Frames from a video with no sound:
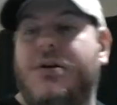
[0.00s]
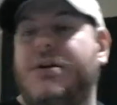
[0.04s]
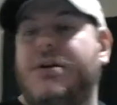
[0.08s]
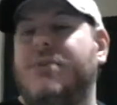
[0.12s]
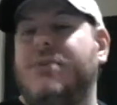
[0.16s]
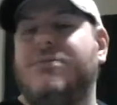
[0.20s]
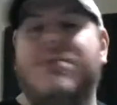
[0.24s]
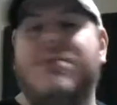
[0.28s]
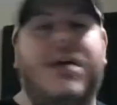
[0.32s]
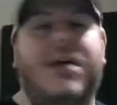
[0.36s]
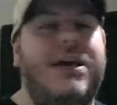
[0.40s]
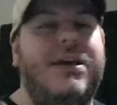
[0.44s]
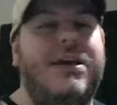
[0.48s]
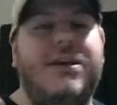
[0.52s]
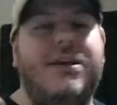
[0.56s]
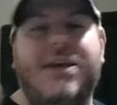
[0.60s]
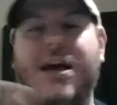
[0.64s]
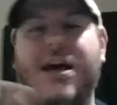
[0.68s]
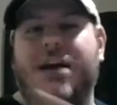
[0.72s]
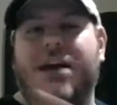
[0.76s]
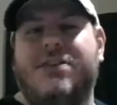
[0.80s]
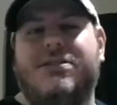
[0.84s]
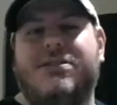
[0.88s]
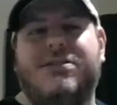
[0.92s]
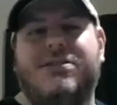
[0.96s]
And he was like,
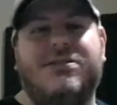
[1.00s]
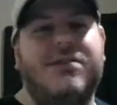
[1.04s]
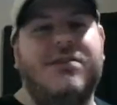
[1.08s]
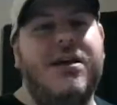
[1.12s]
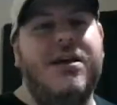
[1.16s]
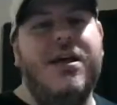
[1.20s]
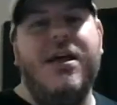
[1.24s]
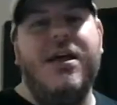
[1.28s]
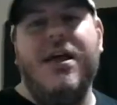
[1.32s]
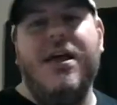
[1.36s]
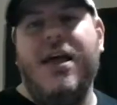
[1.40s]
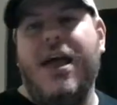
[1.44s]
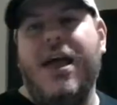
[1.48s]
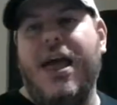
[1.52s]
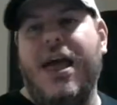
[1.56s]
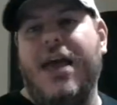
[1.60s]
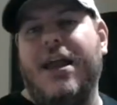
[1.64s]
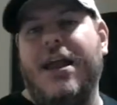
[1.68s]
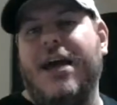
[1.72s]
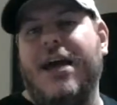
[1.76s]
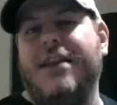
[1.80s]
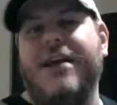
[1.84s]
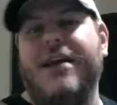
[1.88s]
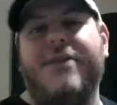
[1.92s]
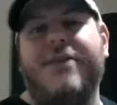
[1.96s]
yes.
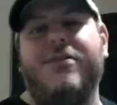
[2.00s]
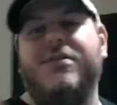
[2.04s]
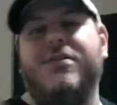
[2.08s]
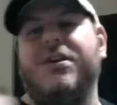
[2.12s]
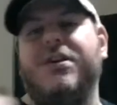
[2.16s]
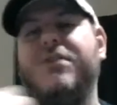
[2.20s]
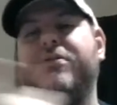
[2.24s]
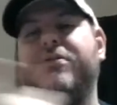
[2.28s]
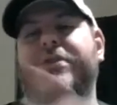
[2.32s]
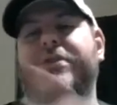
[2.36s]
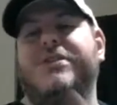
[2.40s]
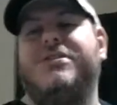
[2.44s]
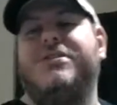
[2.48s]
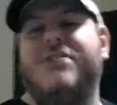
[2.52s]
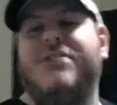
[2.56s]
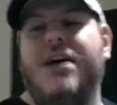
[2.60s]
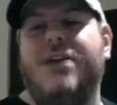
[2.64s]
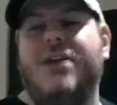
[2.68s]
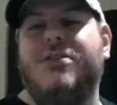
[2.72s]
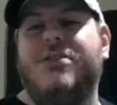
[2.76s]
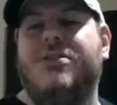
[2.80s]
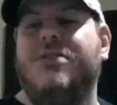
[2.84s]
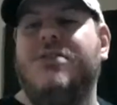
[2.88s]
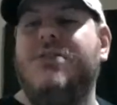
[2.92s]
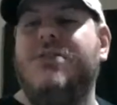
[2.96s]
And I never did reset
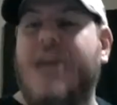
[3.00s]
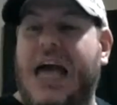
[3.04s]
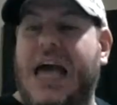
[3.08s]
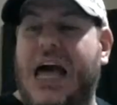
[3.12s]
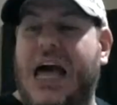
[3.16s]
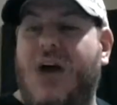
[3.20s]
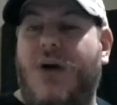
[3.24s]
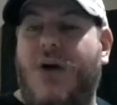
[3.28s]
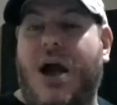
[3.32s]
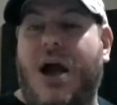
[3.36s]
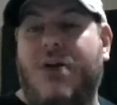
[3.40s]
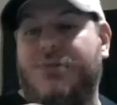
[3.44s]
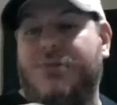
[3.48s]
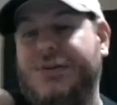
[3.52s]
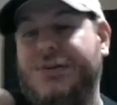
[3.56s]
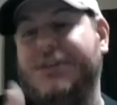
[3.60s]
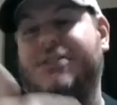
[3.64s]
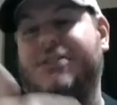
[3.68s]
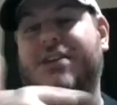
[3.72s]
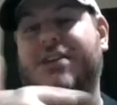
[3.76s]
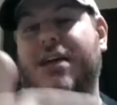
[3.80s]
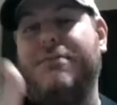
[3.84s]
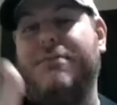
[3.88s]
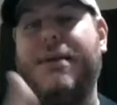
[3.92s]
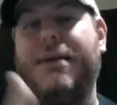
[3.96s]
it. So now I
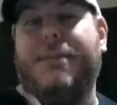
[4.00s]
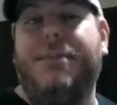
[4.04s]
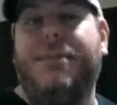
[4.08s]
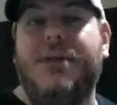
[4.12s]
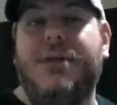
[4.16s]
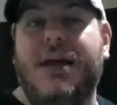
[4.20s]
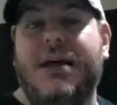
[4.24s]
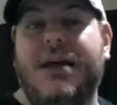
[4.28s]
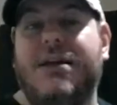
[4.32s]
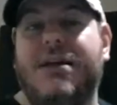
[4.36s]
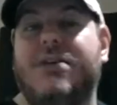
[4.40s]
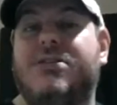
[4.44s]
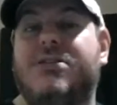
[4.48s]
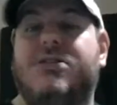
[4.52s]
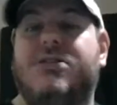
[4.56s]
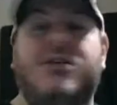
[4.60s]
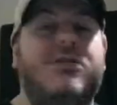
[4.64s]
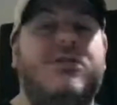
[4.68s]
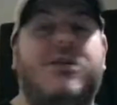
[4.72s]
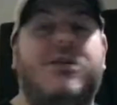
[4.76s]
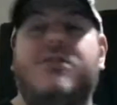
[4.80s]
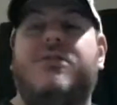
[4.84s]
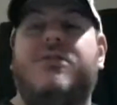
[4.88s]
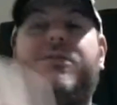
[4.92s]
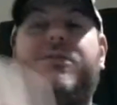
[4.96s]
reset my playlist. So
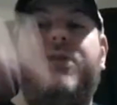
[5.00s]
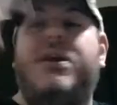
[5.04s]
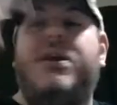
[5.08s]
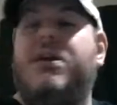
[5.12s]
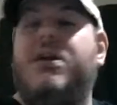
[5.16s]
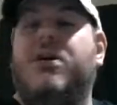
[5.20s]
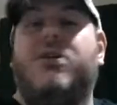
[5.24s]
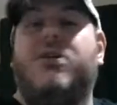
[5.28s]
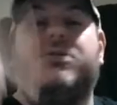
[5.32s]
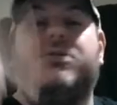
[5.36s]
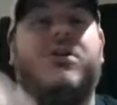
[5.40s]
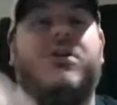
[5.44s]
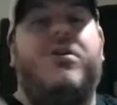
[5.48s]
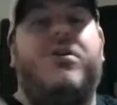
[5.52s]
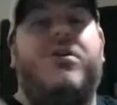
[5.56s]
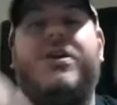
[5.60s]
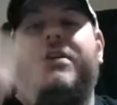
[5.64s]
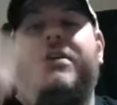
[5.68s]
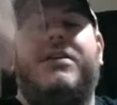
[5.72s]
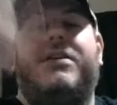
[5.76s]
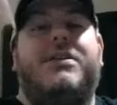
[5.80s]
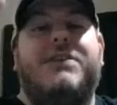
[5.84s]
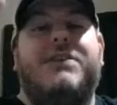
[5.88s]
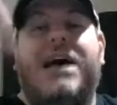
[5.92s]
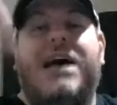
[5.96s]
those videos aren't
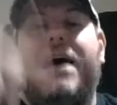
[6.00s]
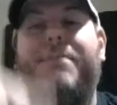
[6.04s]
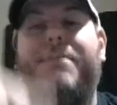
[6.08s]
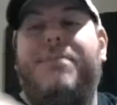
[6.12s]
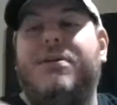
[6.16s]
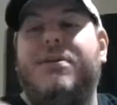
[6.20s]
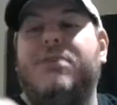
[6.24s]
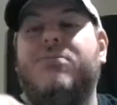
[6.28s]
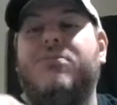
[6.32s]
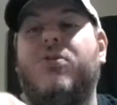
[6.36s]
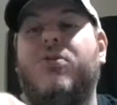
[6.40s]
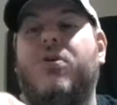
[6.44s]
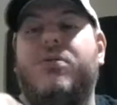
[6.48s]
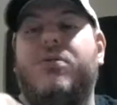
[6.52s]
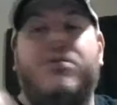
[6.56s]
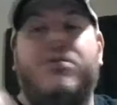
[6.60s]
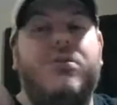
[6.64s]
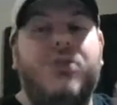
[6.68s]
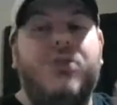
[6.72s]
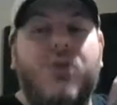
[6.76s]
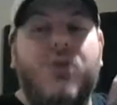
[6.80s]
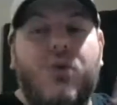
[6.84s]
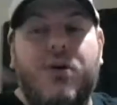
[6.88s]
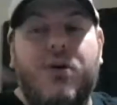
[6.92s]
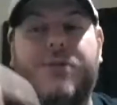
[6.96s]
at the top anymore. The
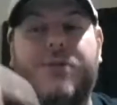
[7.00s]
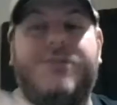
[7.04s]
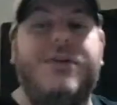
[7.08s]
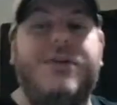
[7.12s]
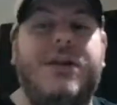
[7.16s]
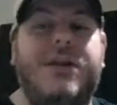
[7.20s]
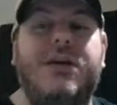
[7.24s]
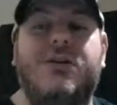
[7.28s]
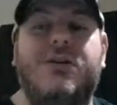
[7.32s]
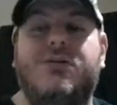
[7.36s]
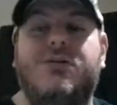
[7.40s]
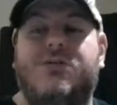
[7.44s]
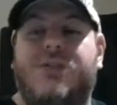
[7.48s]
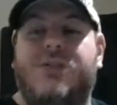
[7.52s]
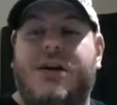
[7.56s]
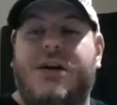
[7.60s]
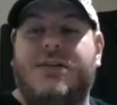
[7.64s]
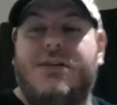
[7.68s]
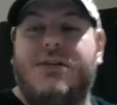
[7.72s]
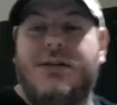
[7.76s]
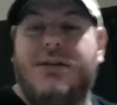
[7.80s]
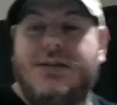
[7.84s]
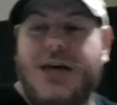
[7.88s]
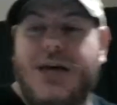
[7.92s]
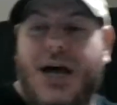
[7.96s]
newer videos are
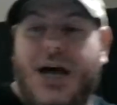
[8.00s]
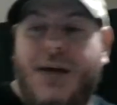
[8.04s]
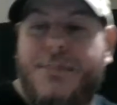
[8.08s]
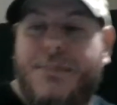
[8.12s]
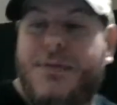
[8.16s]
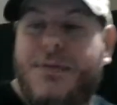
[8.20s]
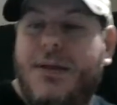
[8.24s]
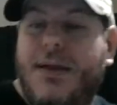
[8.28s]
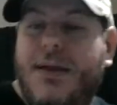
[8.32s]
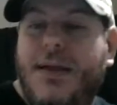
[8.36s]
at the top.